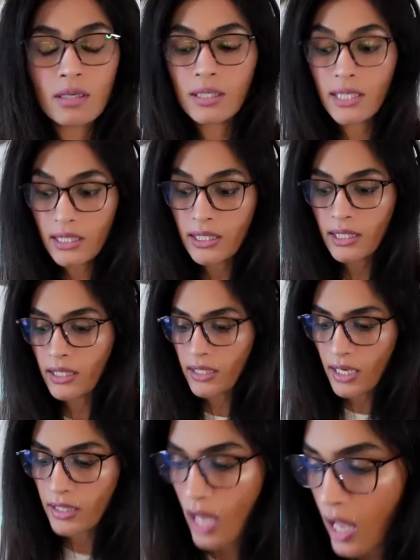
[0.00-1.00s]
killing it,
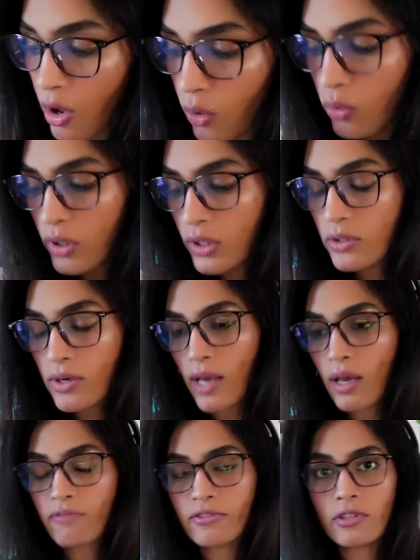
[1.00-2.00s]
and how track
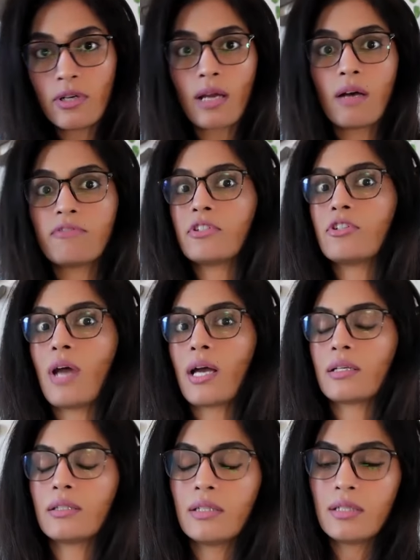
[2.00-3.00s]
after track after track
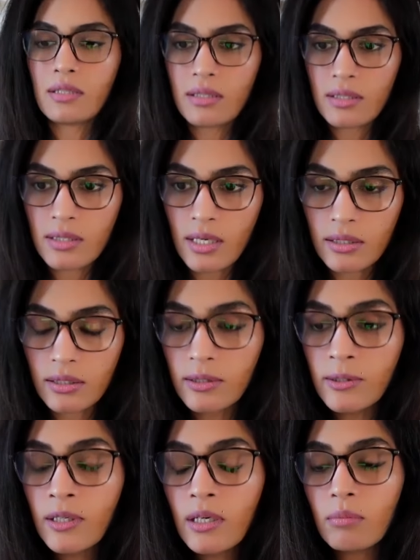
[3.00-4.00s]
is insane.
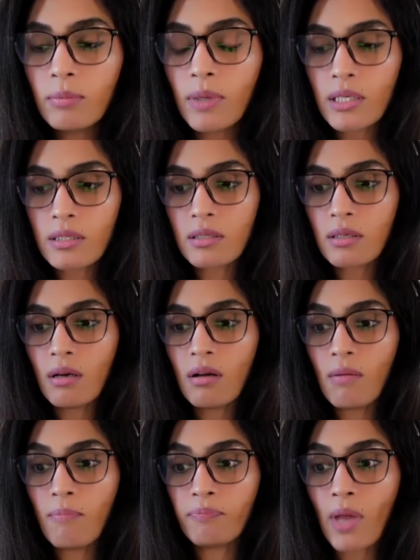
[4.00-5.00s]
Plus,
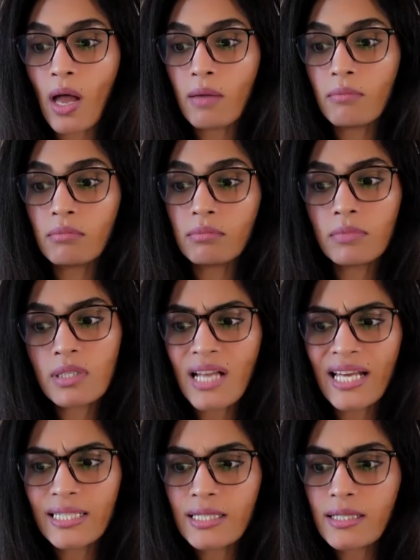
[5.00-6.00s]
I'm
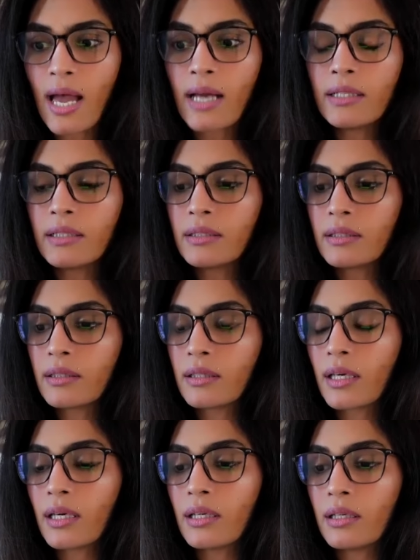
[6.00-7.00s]
slightly sad in
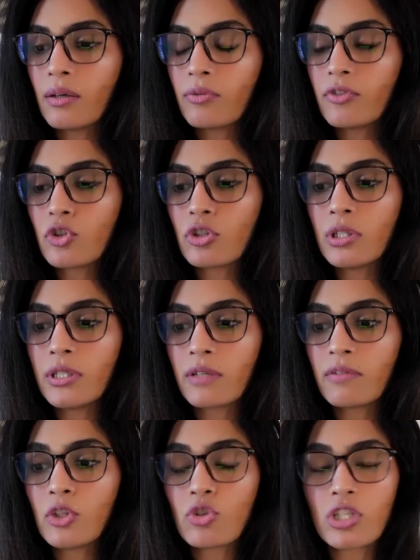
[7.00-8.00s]
ke official lyric
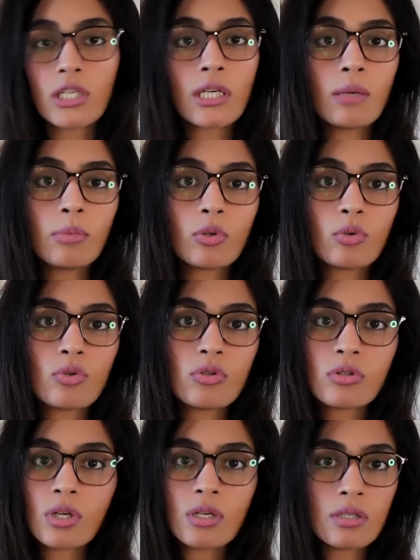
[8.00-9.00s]
videos nahi hai,
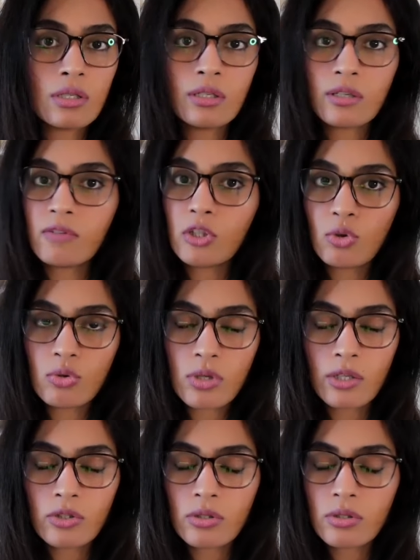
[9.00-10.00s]
because his lyric videos are
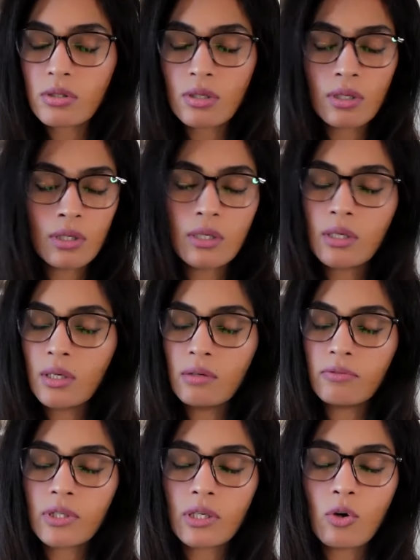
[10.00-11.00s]
just
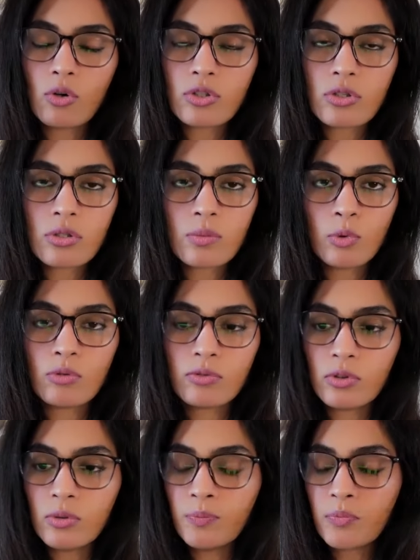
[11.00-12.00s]
freaking gorgeous, beautiful.
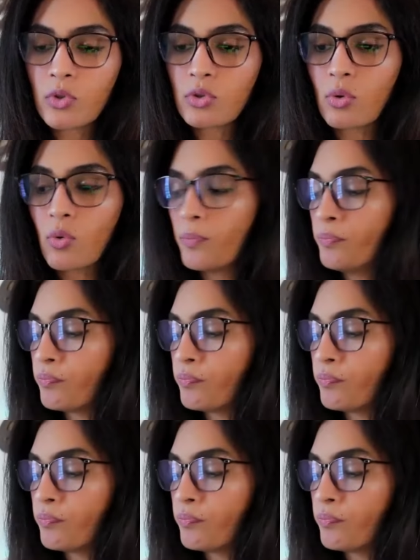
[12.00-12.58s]
So